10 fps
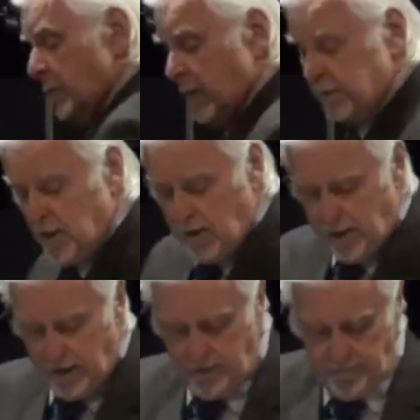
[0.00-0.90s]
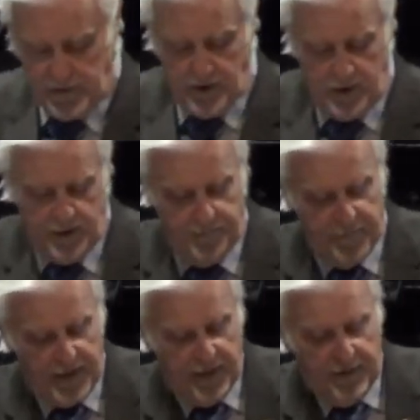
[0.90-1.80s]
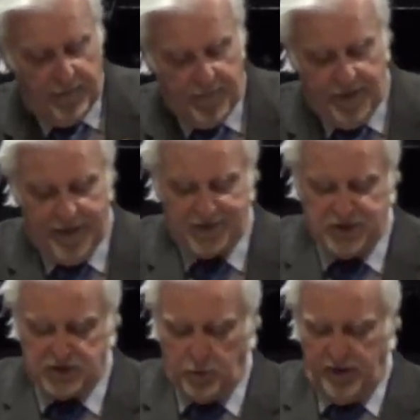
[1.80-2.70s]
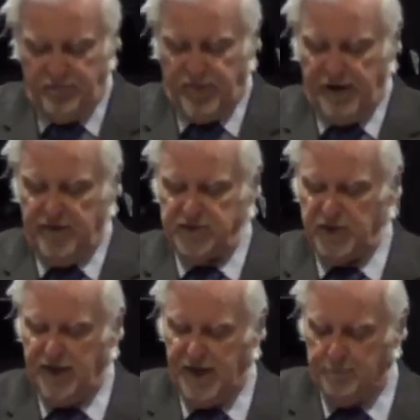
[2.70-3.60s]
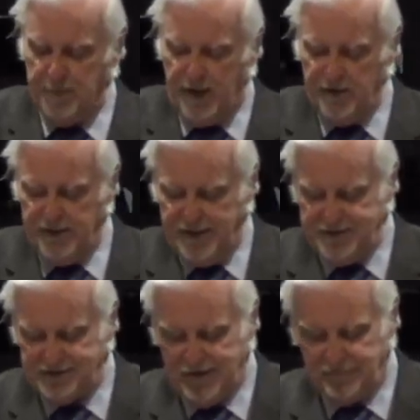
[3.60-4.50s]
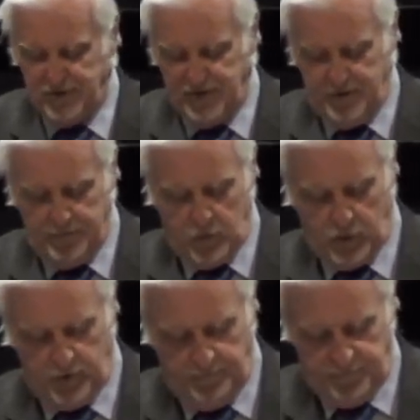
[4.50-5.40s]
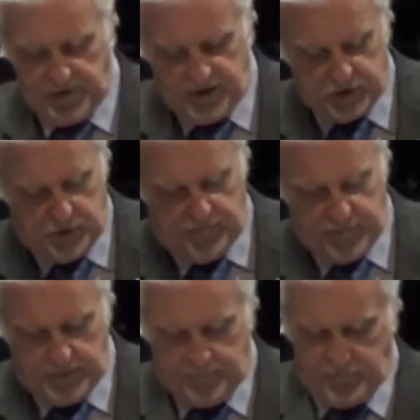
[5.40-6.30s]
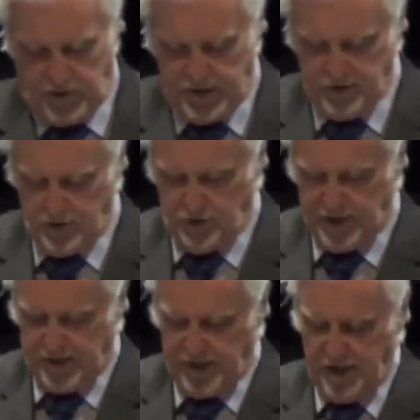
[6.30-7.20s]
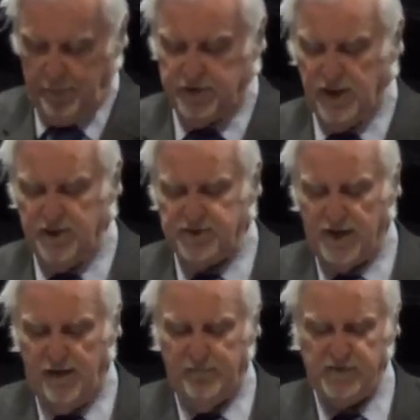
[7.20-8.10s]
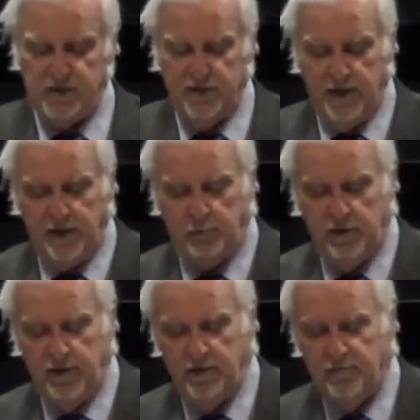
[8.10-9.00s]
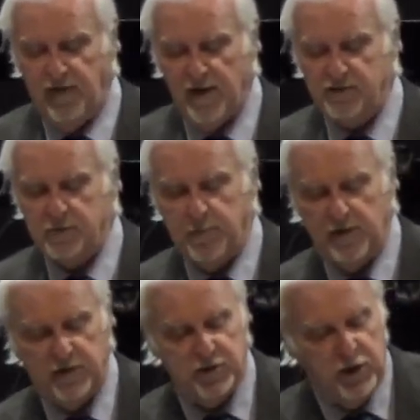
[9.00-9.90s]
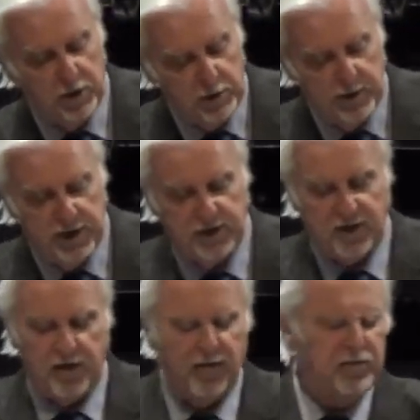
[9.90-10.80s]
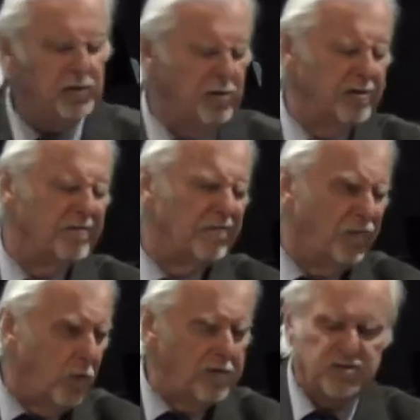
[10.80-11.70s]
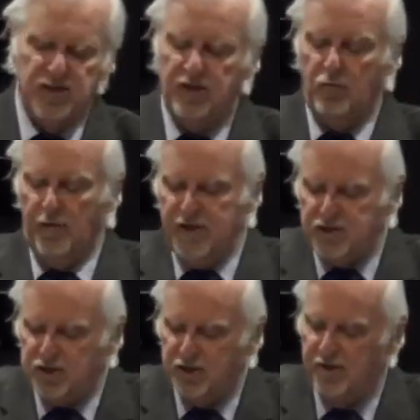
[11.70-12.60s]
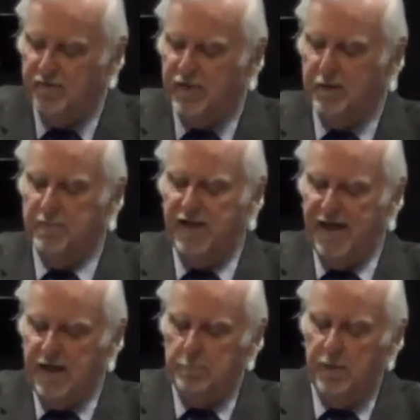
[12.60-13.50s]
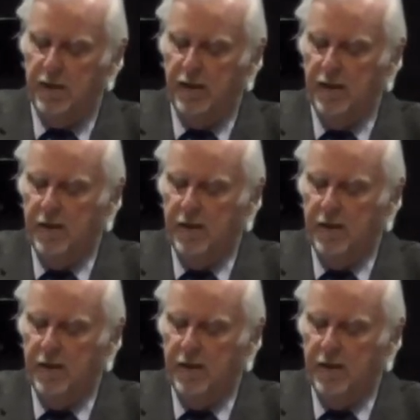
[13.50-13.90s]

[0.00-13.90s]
much. All right. Exodus 20 and 5, Thou shalt not bow thyself to them nor serve them, for I, the Lord thy God, am a jealous God, visiting the iniquity of the fathers upon the children and to the third and fourth generation of them that hate me.